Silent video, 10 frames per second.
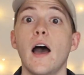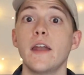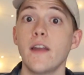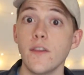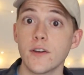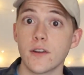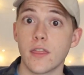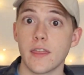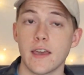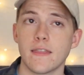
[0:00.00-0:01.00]
Another good
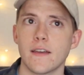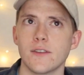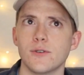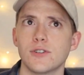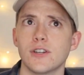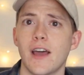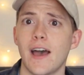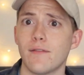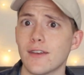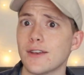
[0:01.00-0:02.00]
thing that you should
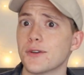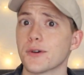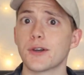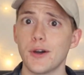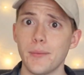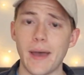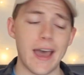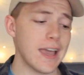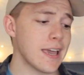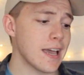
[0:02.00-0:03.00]
have in your go
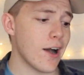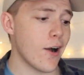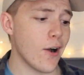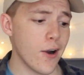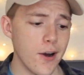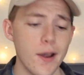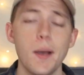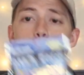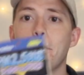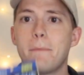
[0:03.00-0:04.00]
bag are
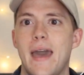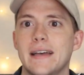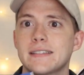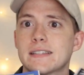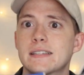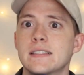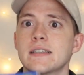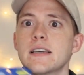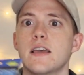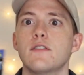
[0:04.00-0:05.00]
masks.
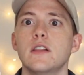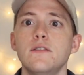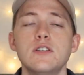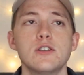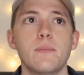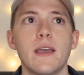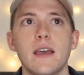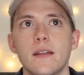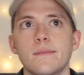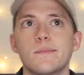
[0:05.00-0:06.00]
If you live in
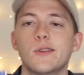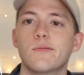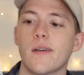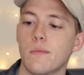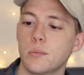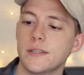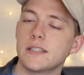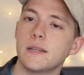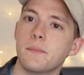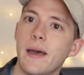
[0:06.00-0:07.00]
Japan, you've probably
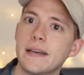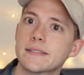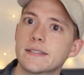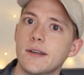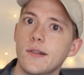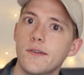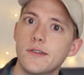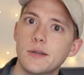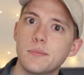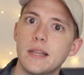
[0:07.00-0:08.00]
seen masks all
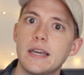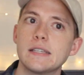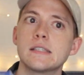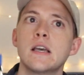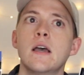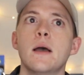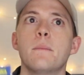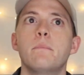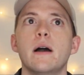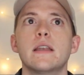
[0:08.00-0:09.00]
over the place,
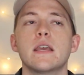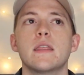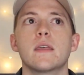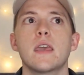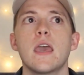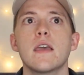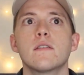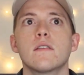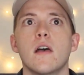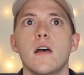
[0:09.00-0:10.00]
but in the
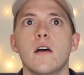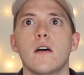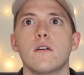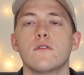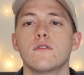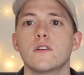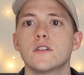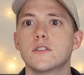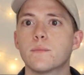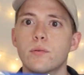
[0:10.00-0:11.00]
case of
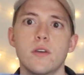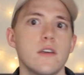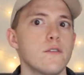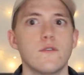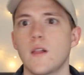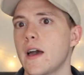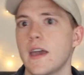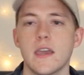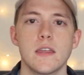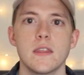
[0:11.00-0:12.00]
debris
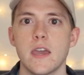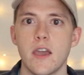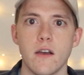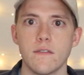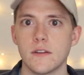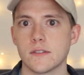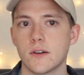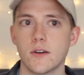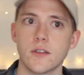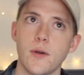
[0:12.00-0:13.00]
flying in the air, if there's an
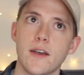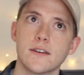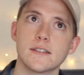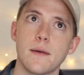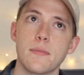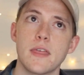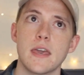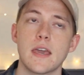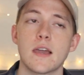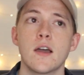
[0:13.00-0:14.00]
earthquake or
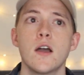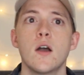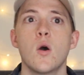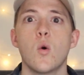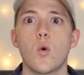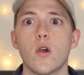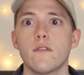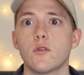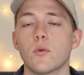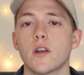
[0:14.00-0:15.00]
something, or
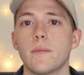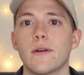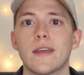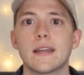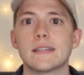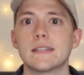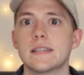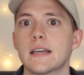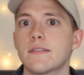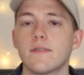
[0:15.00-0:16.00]
if you're worried about getting
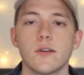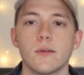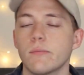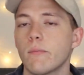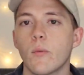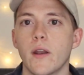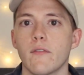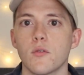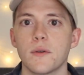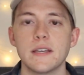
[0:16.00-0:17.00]
sick for
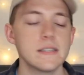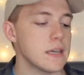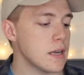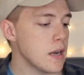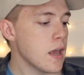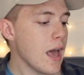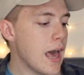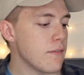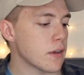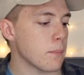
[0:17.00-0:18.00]
whatever reason,
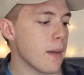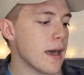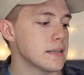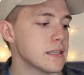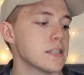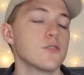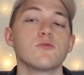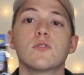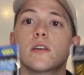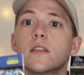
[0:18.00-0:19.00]
having a mask is a
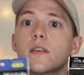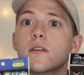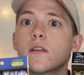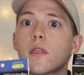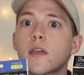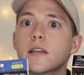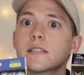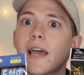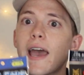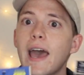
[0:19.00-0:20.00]
really good thing
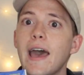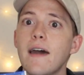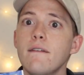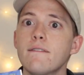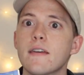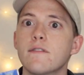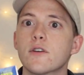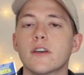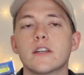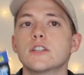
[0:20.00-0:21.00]
to have. If
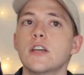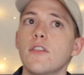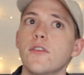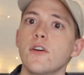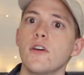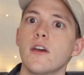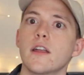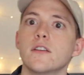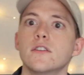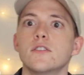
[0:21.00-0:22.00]
you're in a shelter
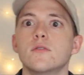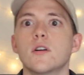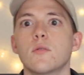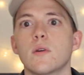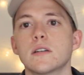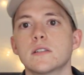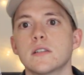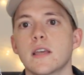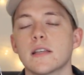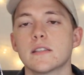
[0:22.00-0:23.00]
and you don't want to
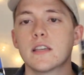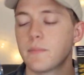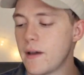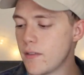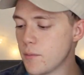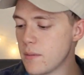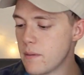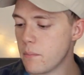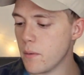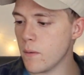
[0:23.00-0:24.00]
get sick by other
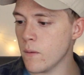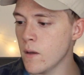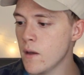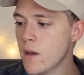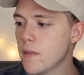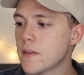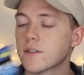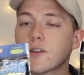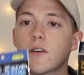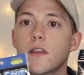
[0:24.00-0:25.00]
people, these
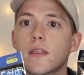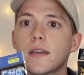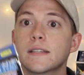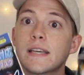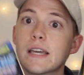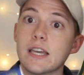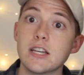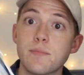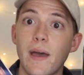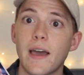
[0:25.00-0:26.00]
are great things.
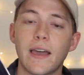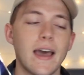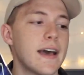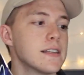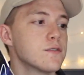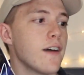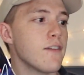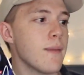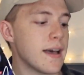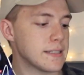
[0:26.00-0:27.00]
Each pack has
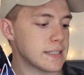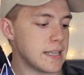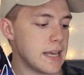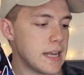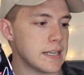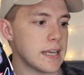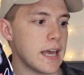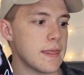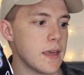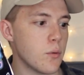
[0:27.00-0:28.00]
5 masks in it,
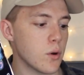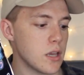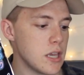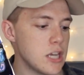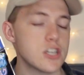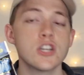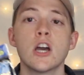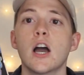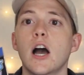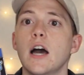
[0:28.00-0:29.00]
and they were each
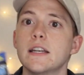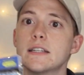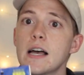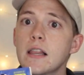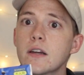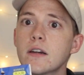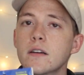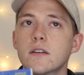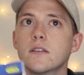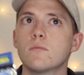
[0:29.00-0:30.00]
$1.
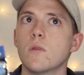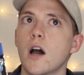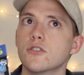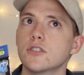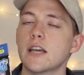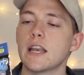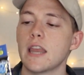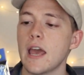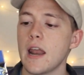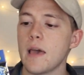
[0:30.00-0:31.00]
110
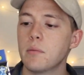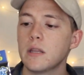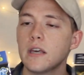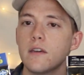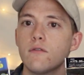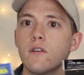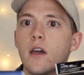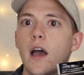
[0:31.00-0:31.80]
yen, I believe.